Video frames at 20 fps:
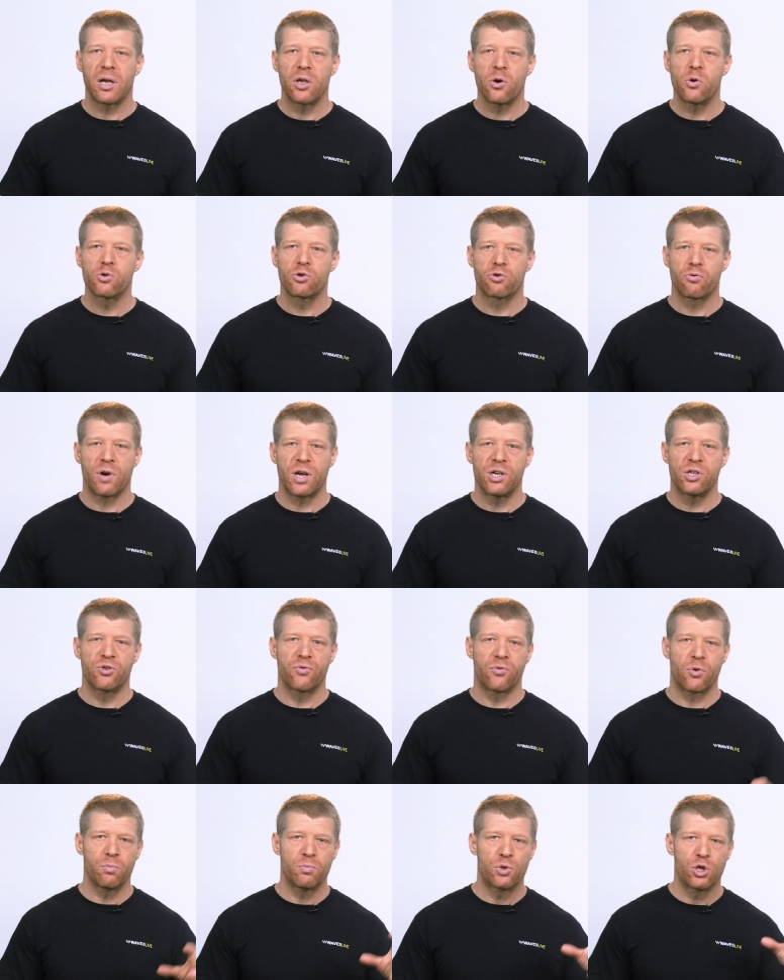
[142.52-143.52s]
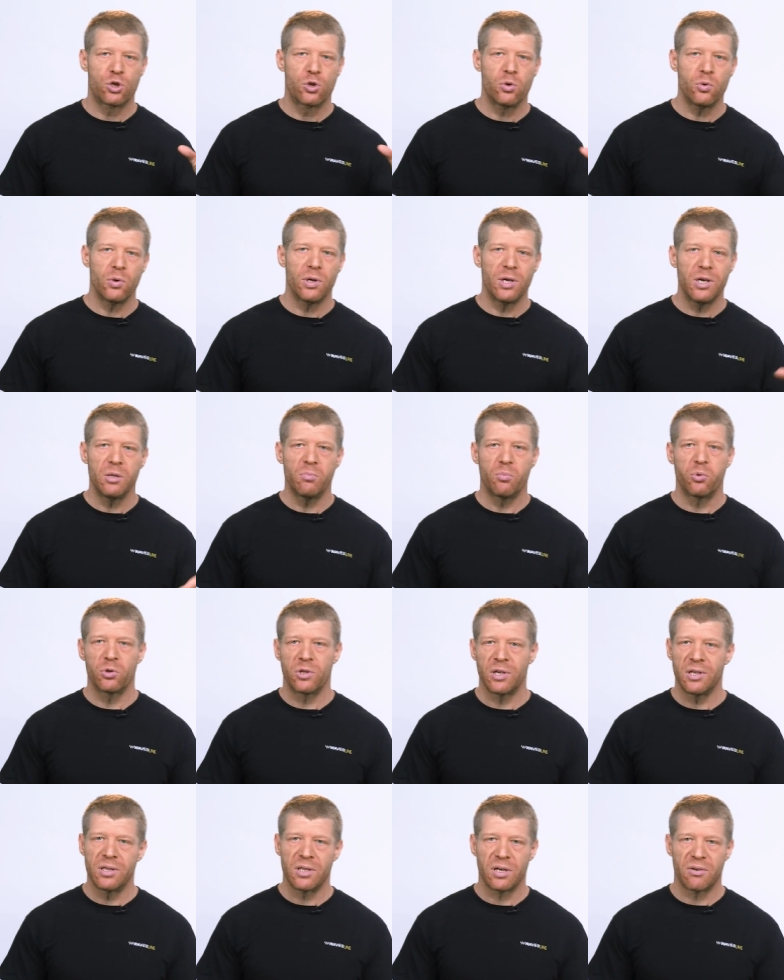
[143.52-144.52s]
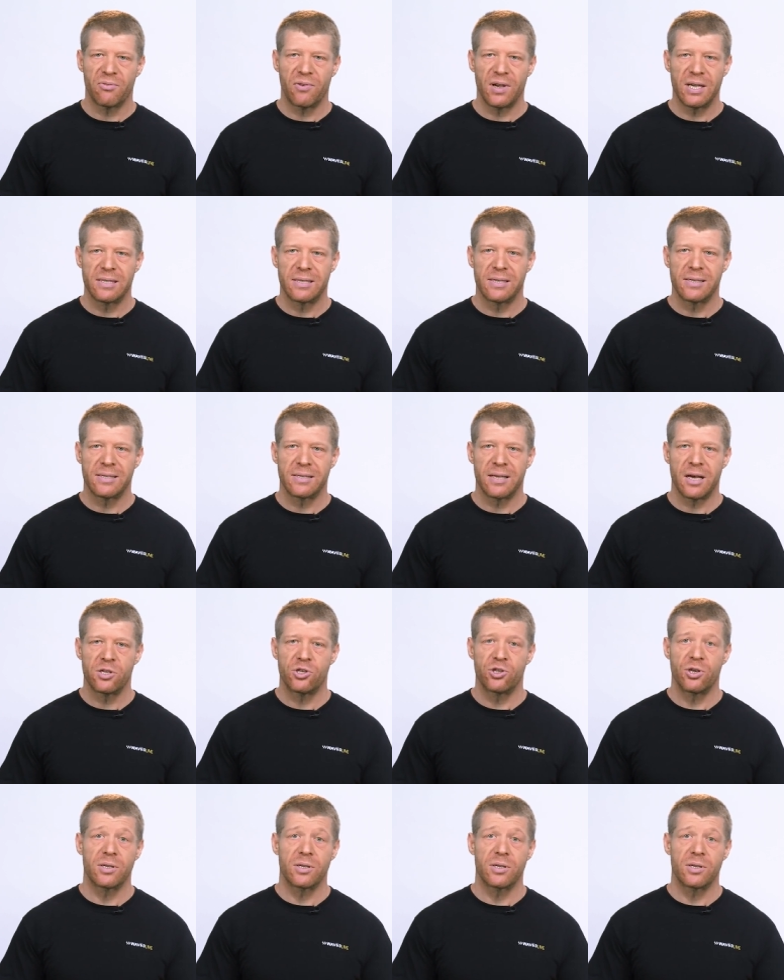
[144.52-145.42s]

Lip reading: I/Os range from two input interfaces such